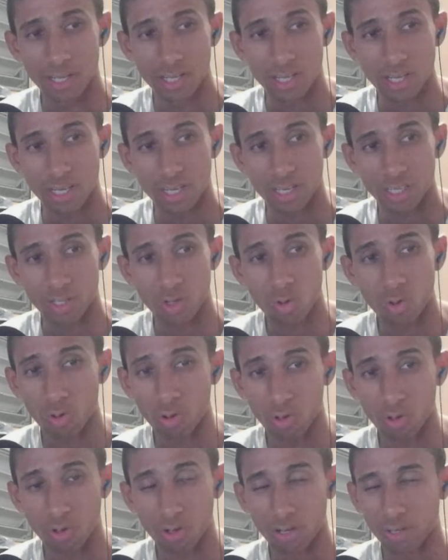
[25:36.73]

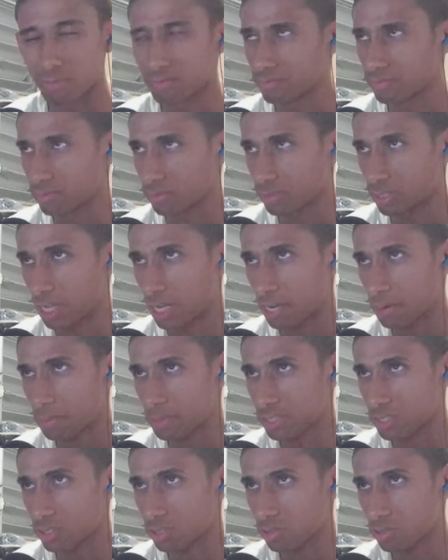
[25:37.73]
Google. Did I
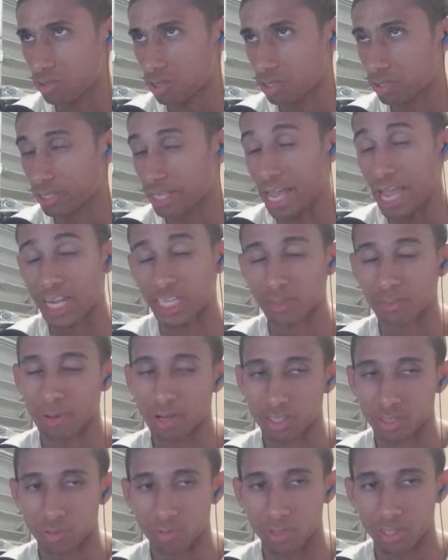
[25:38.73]
mention the
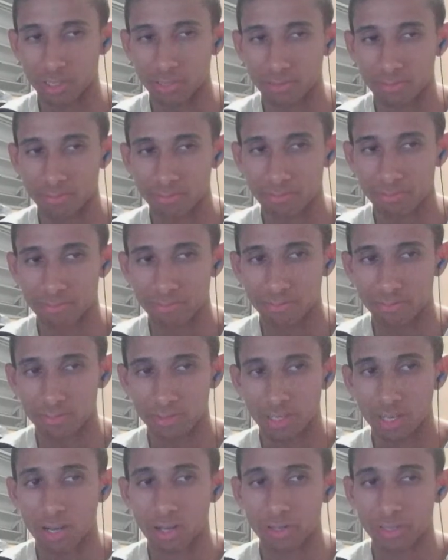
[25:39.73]
Xbox One?
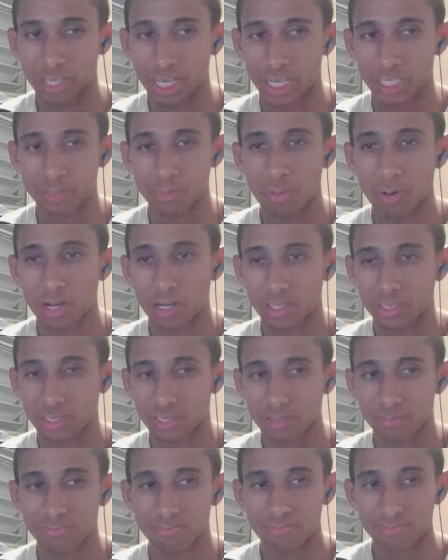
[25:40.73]
The Xbox
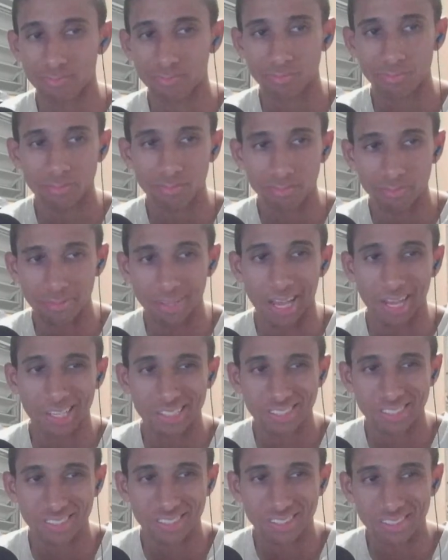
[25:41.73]

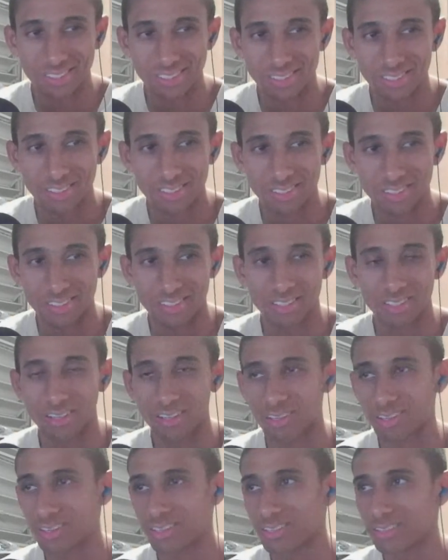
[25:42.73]
Next
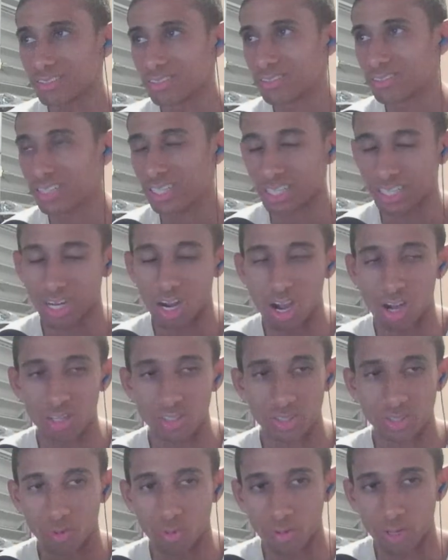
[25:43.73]
Gen
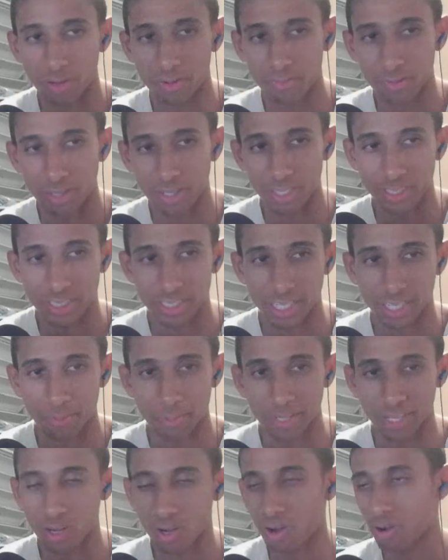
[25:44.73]
console, whatever it's gonna be
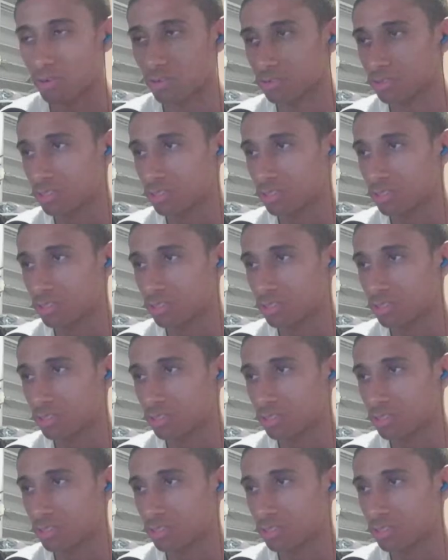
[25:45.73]
called.